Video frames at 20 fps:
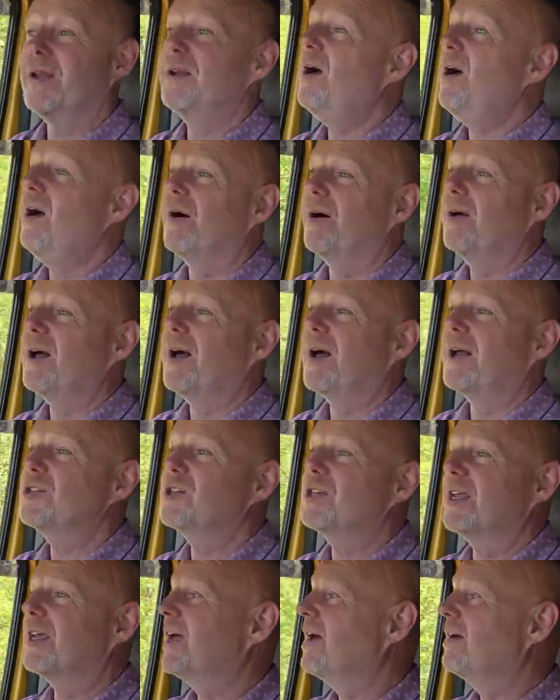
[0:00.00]
No,
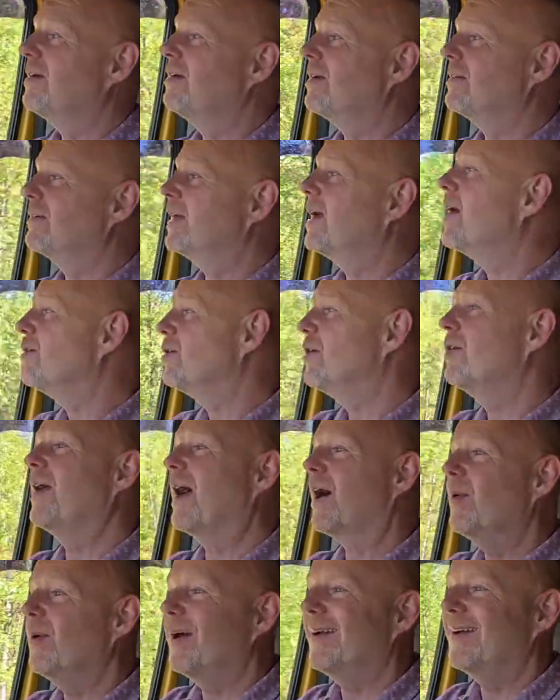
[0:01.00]
actually I think I'll go
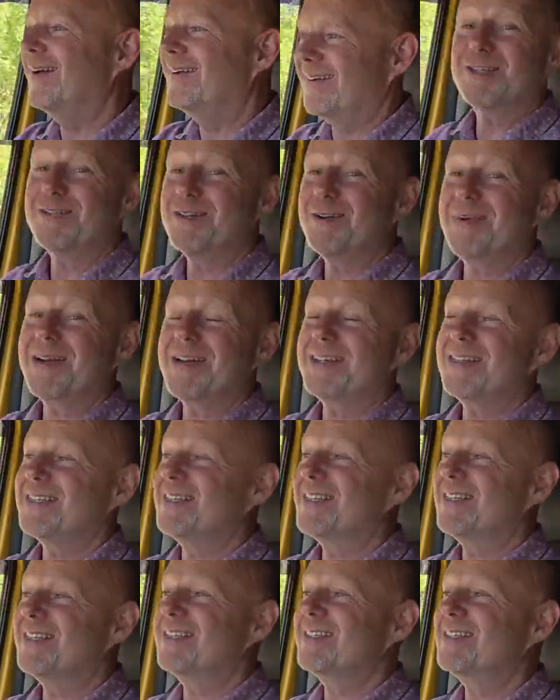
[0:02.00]
that way. Too many
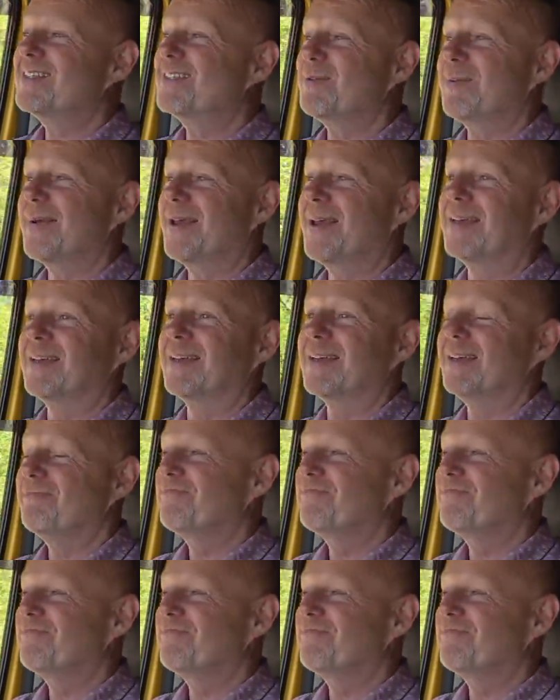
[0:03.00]
decisions to make.